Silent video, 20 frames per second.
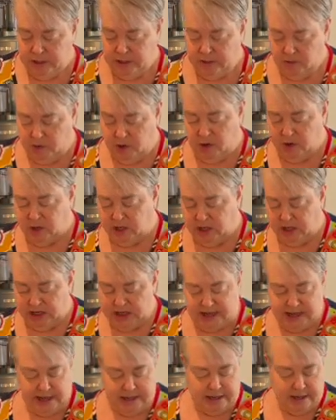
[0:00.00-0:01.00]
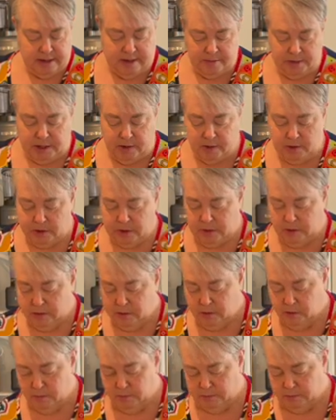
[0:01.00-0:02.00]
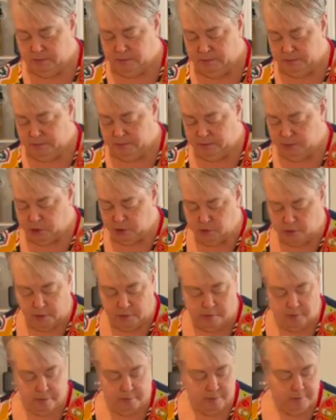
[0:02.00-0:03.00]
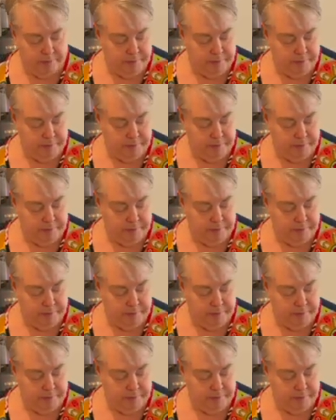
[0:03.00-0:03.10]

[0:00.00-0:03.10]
We are going to need to add a little milk. Oop, scoot over.